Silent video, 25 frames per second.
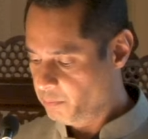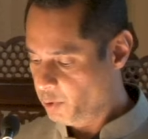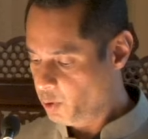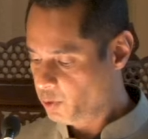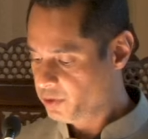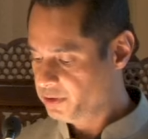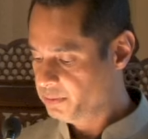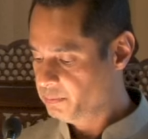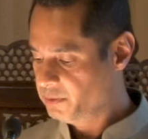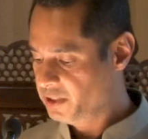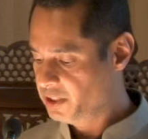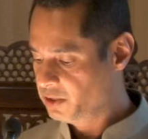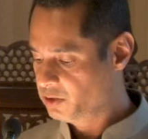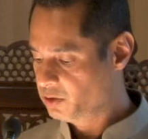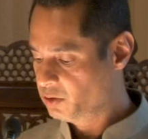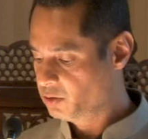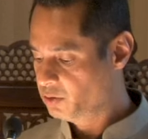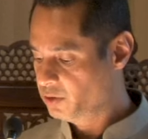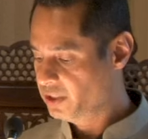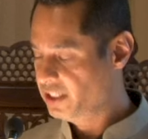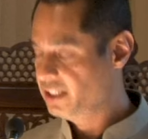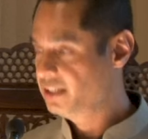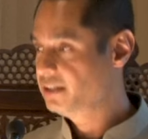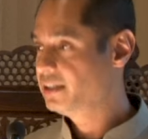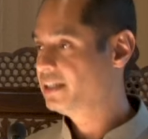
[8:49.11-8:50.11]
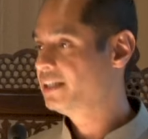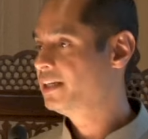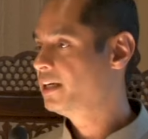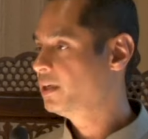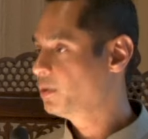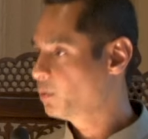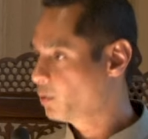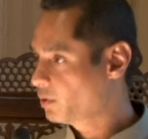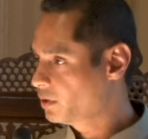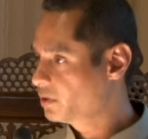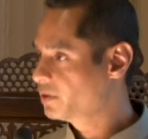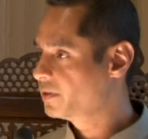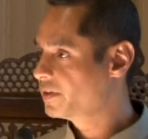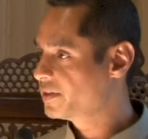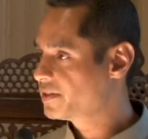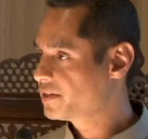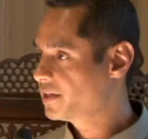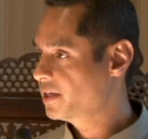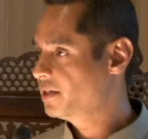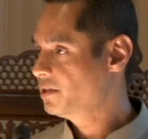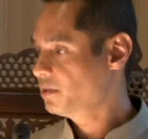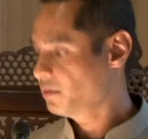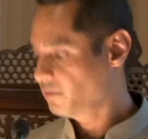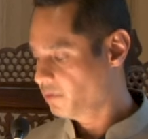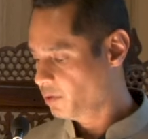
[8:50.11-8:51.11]
both mean to read in an ordinary
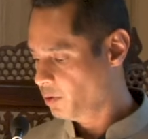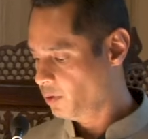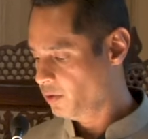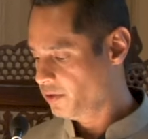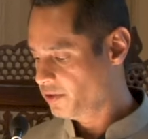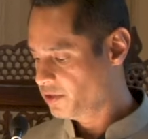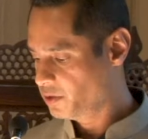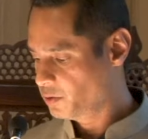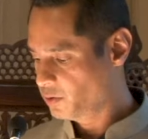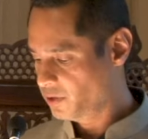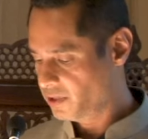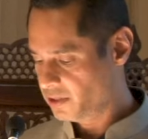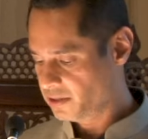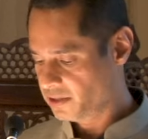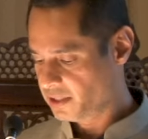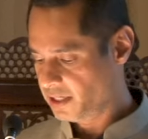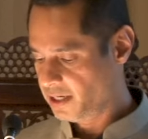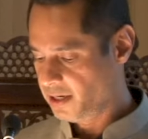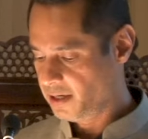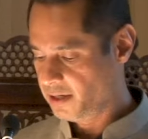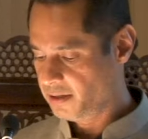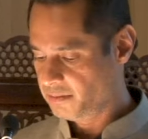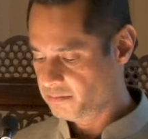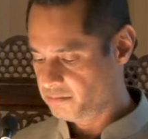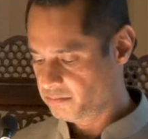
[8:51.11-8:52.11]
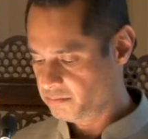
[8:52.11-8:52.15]
sense. Of course, you can say